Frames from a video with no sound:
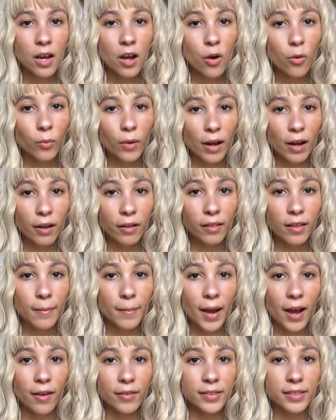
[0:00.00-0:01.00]
well
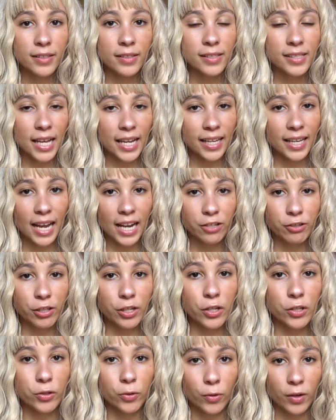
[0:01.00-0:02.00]
about psychiatric
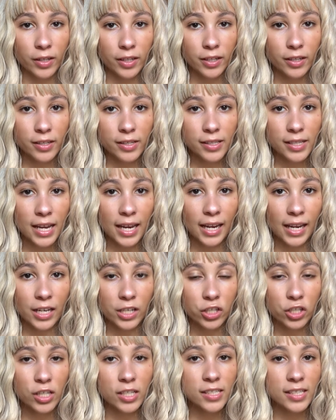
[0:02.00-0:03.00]
disorders, and
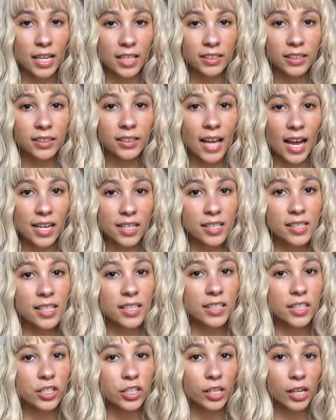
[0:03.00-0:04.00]
she said the last thing
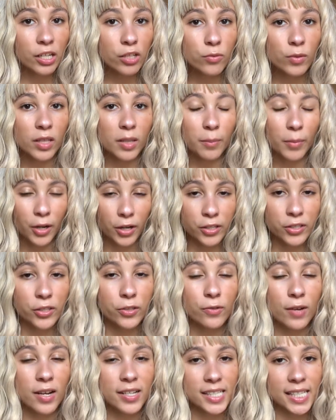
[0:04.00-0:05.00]
to change with a person
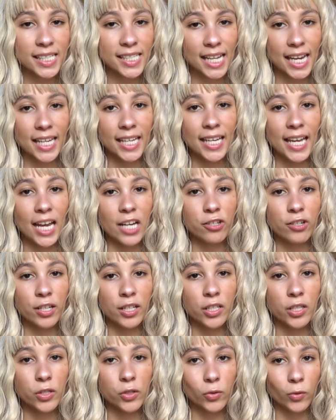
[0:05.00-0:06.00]
who has a psychiatric
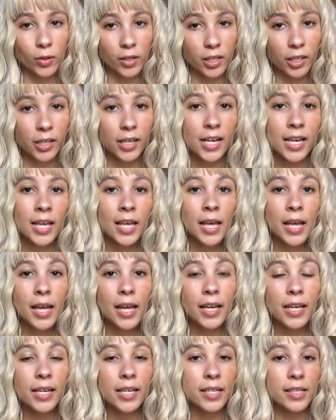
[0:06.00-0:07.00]
disorder
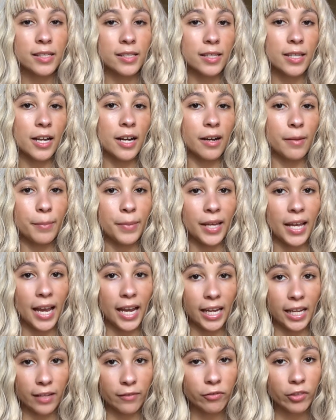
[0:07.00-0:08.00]
is their
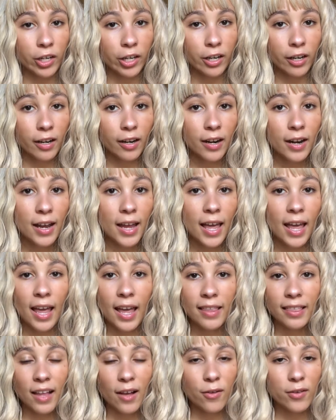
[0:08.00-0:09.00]
behavior.
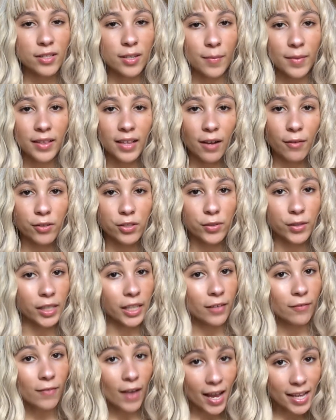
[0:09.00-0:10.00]
And that was something that was really
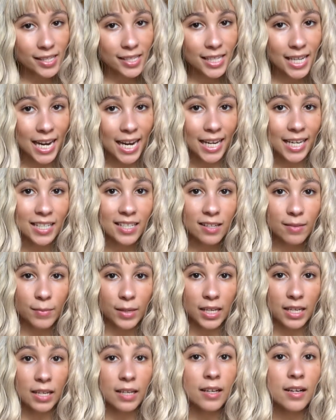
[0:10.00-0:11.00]
fascinating to
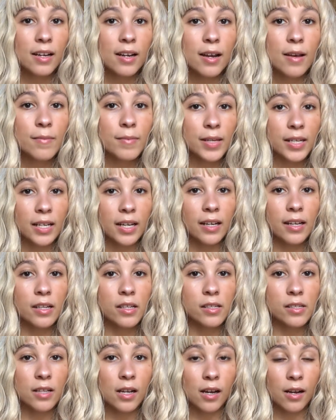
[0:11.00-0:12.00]
me,
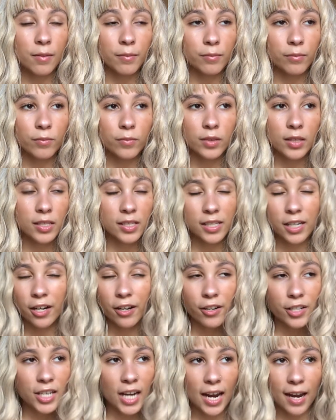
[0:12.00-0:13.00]
because the
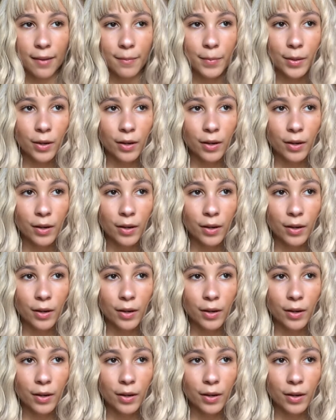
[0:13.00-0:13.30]
stereotype